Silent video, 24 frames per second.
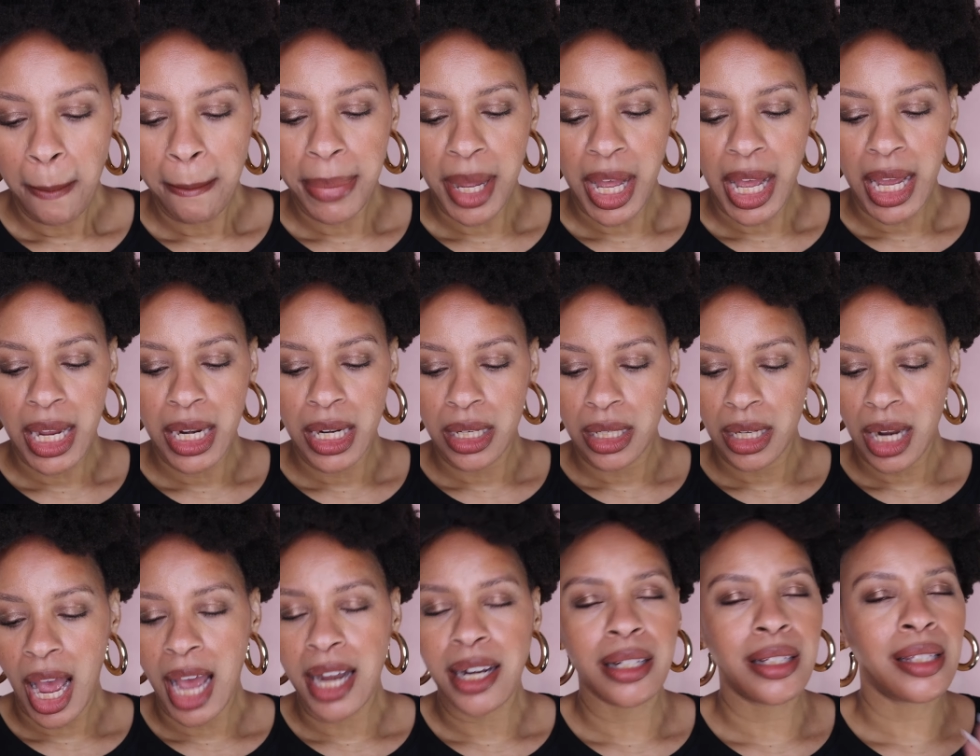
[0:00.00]
but
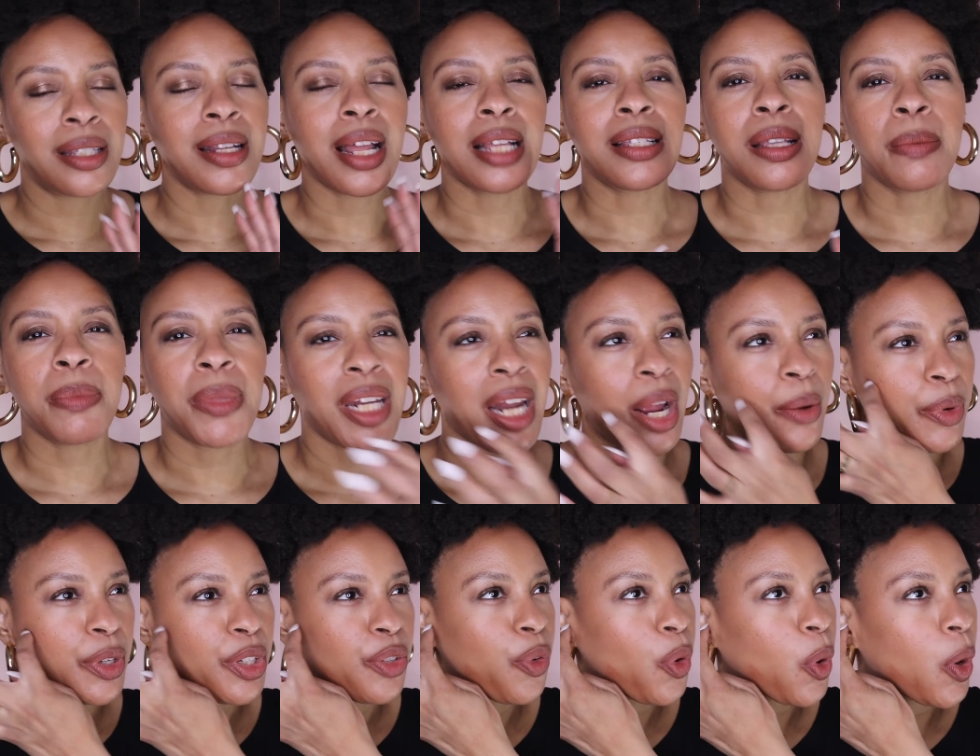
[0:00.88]
it's not something I
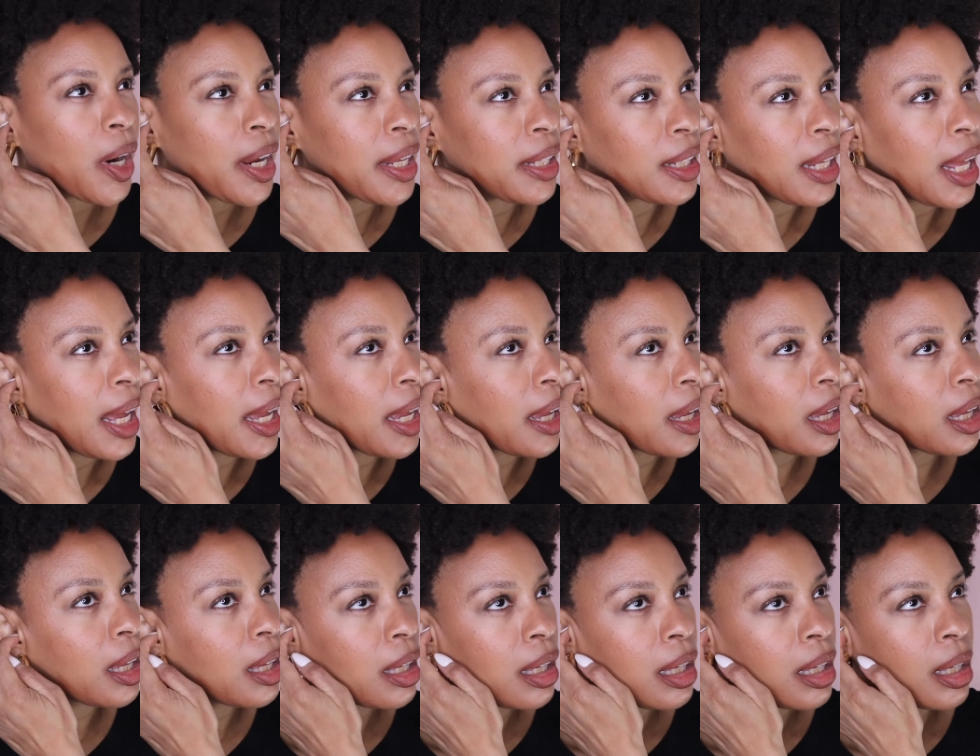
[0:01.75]
reach for in
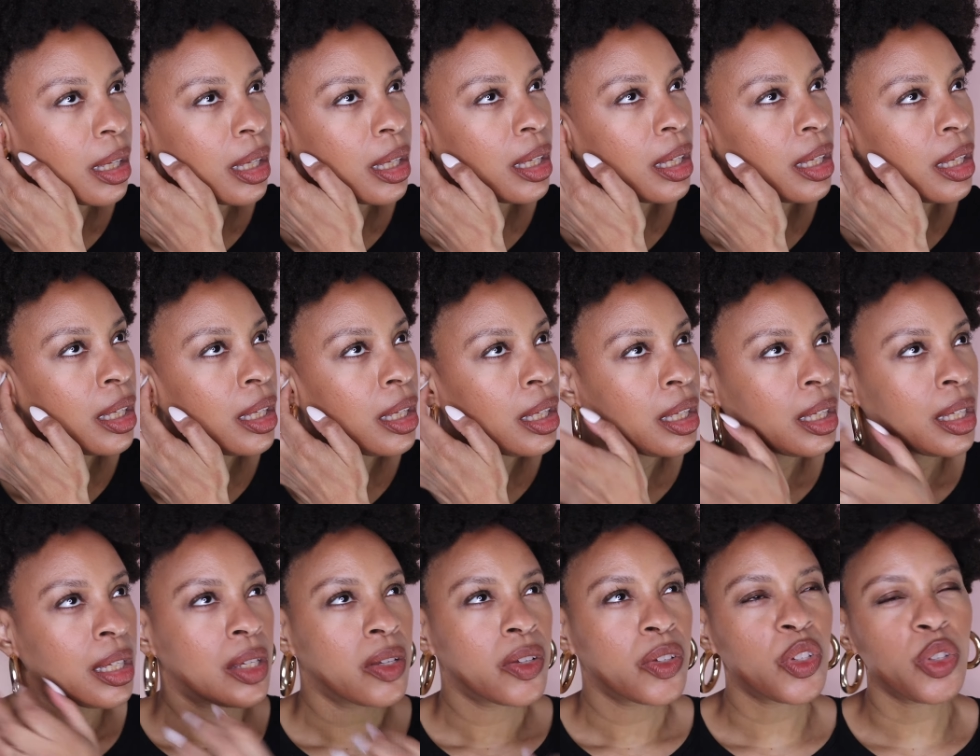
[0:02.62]
like
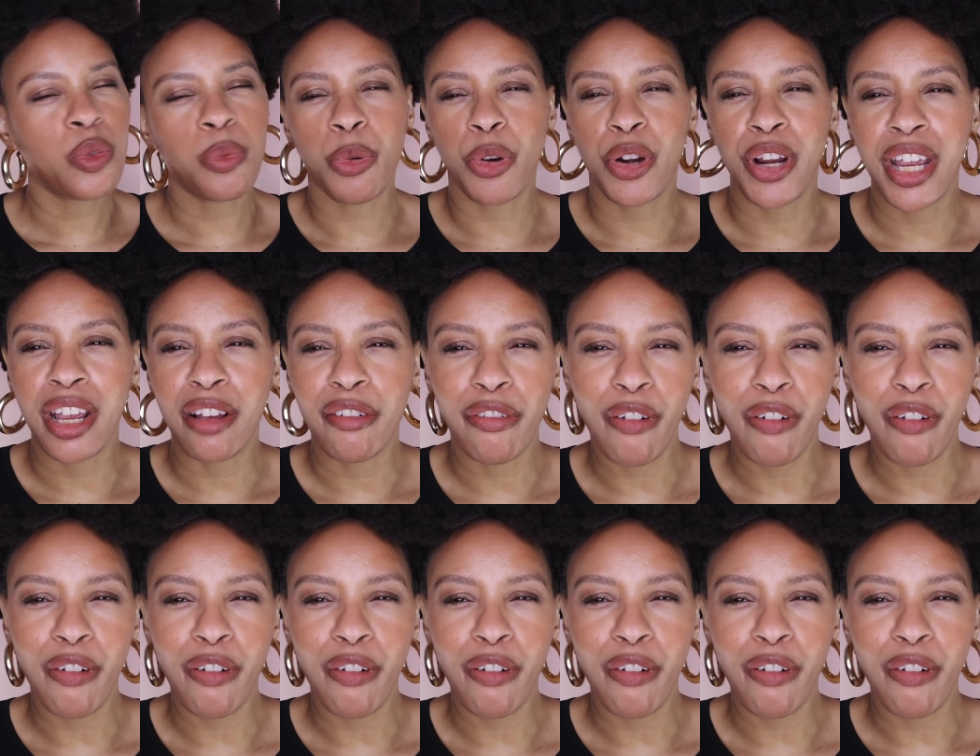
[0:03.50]
spring,